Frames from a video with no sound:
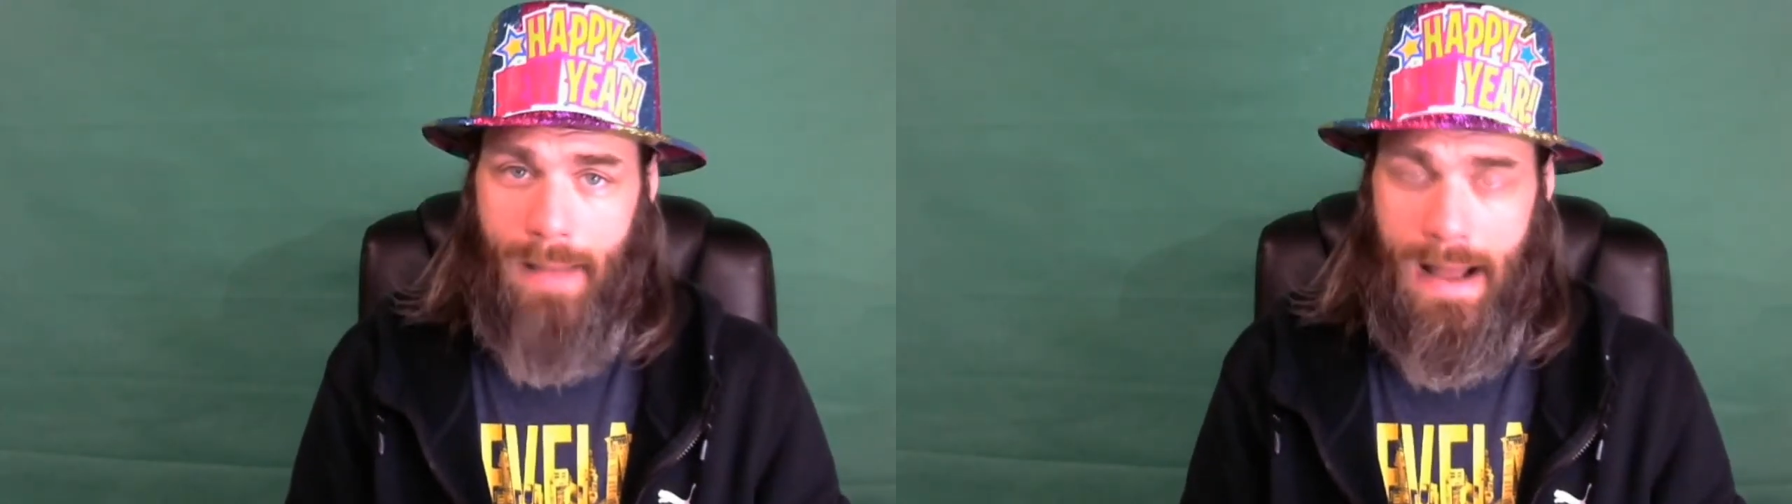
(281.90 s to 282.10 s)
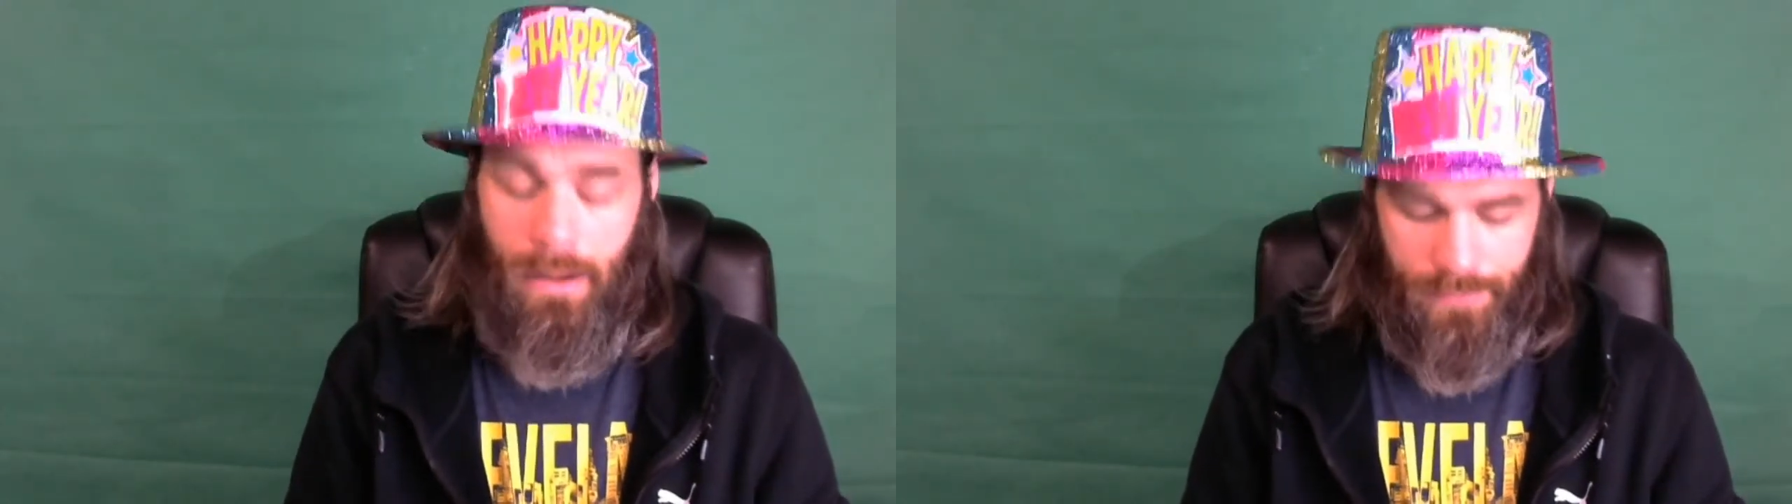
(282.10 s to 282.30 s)

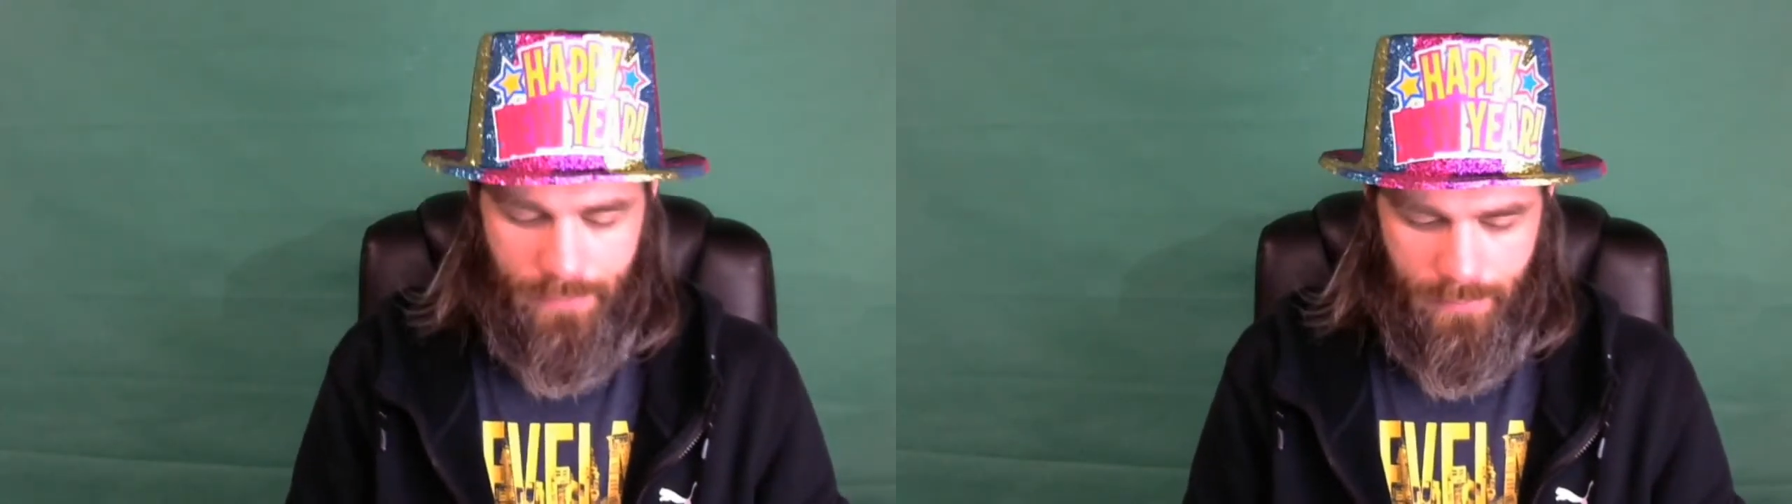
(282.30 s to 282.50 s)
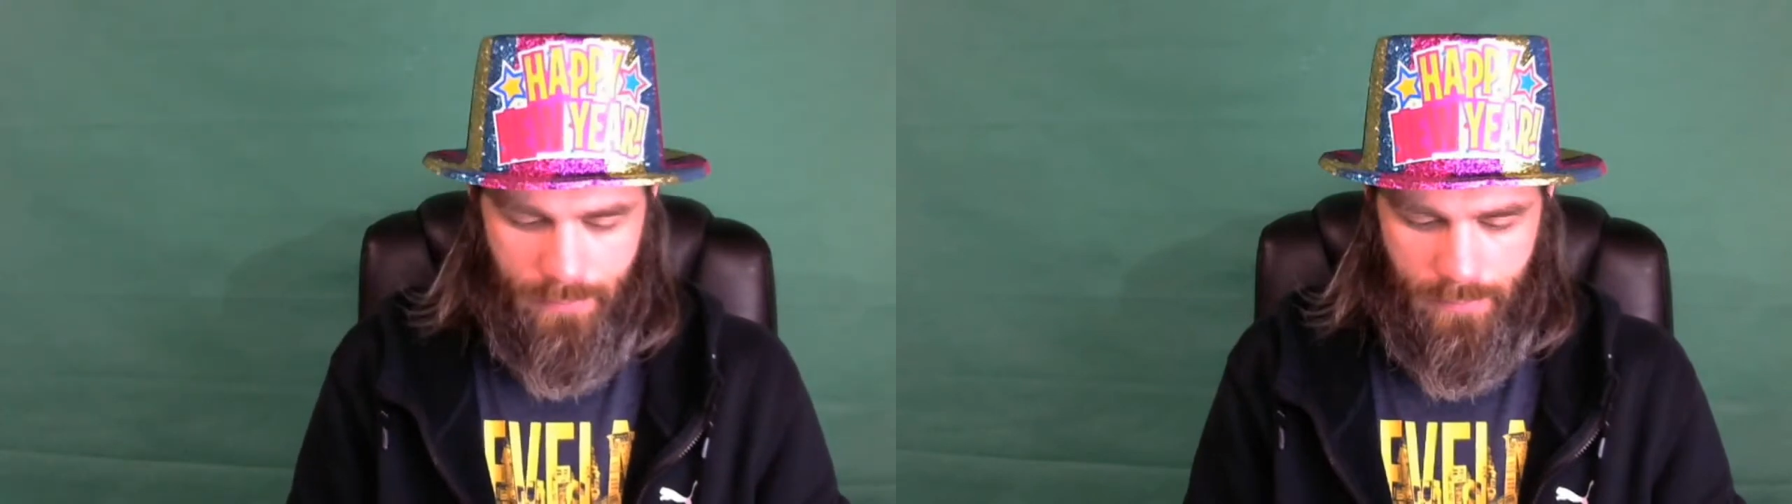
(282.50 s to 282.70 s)

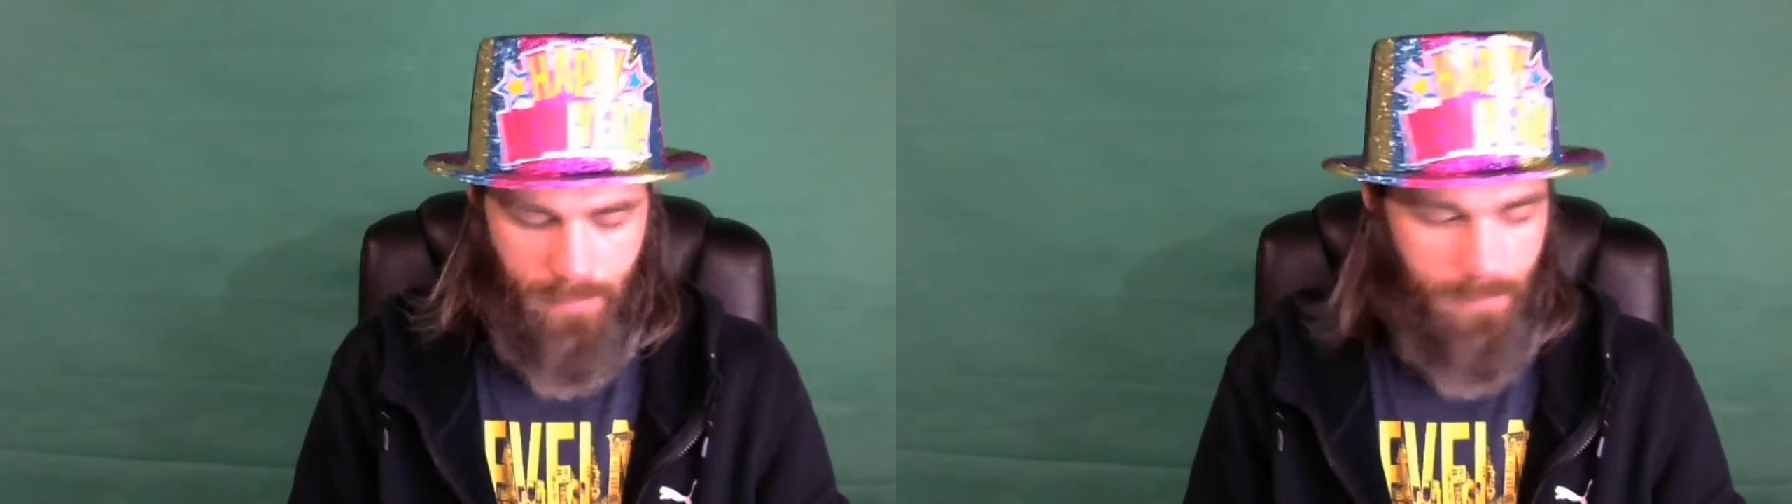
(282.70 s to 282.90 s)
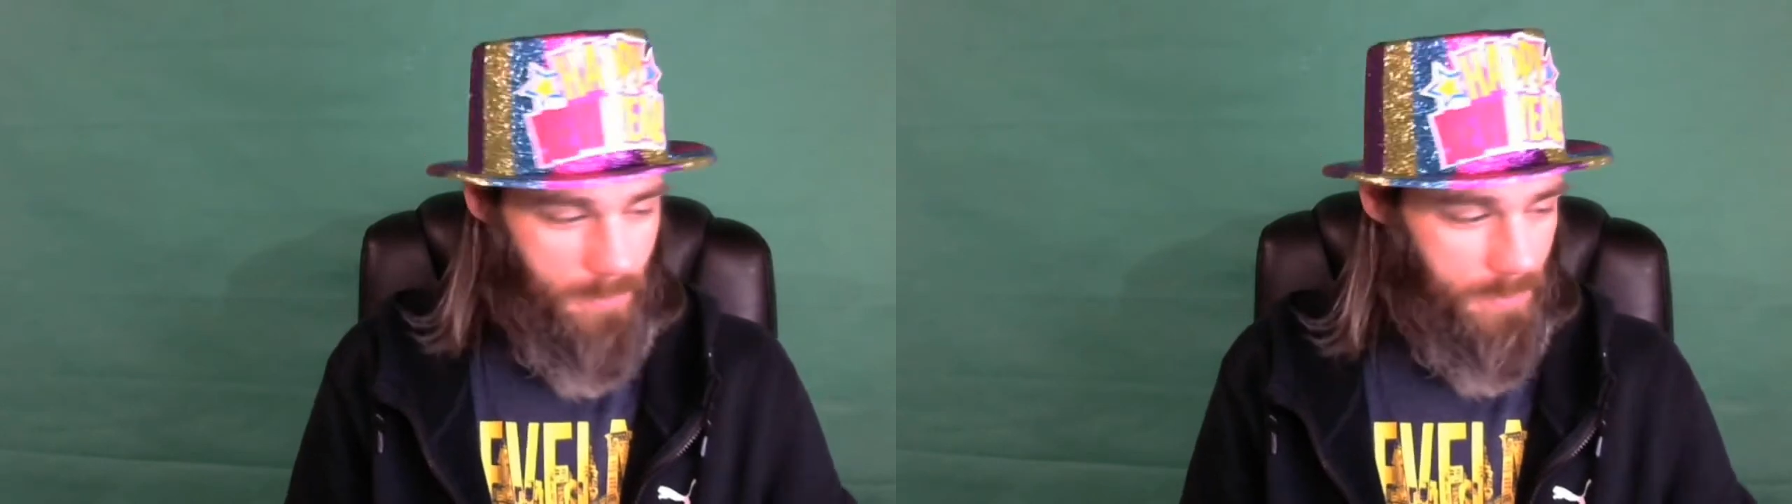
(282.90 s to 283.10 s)
mounts.
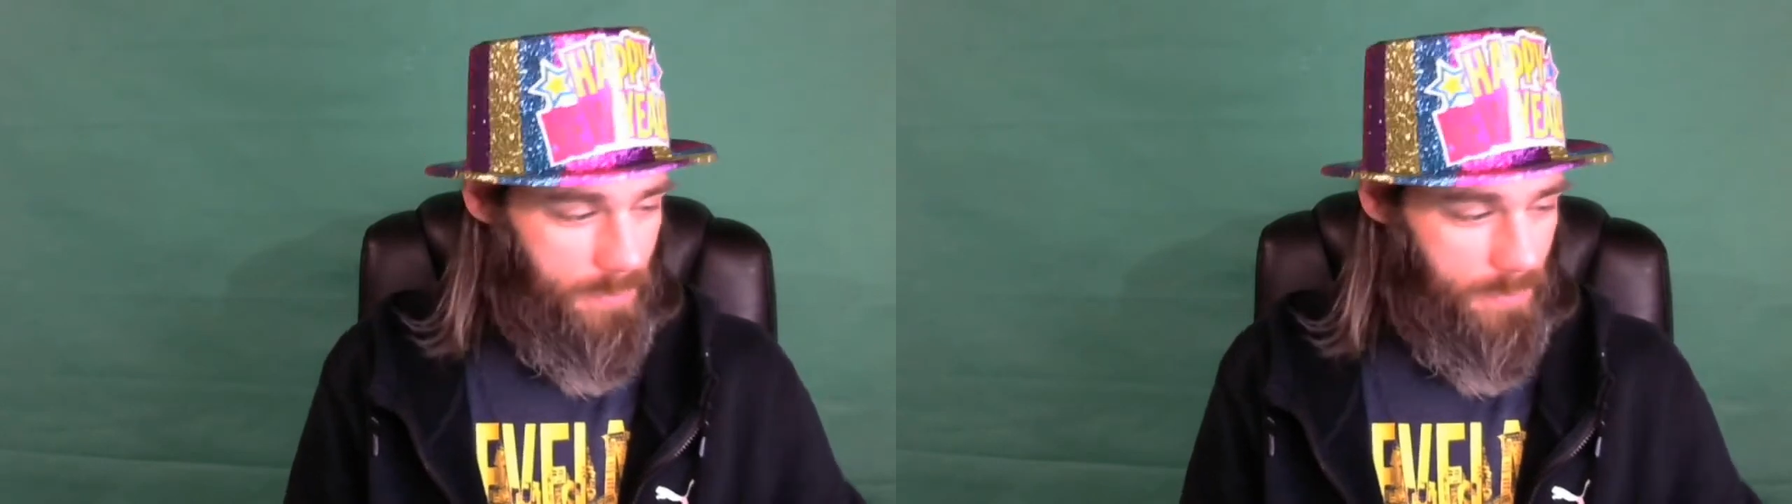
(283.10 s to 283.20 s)
But